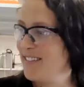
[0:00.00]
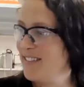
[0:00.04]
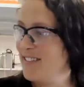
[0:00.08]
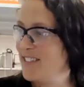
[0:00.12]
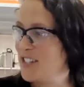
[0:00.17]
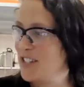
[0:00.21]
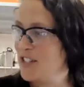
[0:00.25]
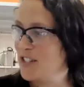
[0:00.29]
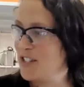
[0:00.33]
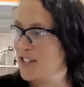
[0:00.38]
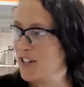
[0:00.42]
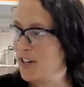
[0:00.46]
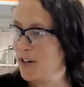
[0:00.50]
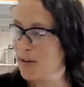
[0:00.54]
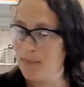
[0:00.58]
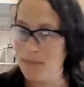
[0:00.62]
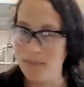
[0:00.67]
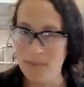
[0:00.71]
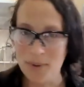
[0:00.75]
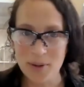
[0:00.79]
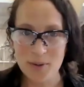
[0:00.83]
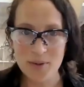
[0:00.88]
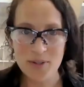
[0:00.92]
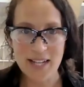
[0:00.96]
which is our
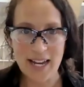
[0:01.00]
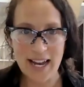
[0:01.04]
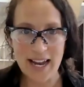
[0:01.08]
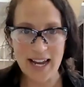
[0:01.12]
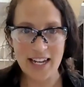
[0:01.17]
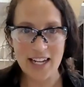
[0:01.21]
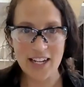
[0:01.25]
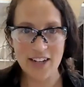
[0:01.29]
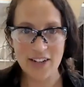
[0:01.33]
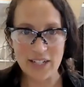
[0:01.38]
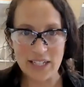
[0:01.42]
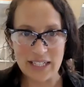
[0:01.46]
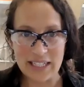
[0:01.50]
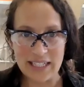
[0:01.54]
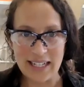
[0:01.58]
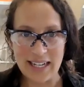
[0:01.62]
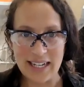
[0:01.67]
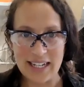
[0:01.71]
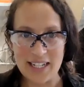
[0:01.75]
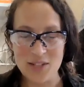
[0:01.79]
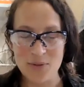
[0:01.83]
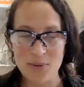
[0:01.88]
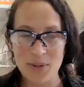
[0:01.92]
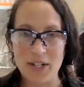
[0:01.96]
most accurate
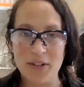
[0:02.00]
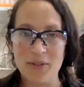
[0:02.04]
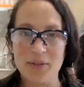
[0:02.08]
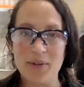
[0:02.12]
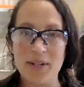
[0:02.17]
glassware,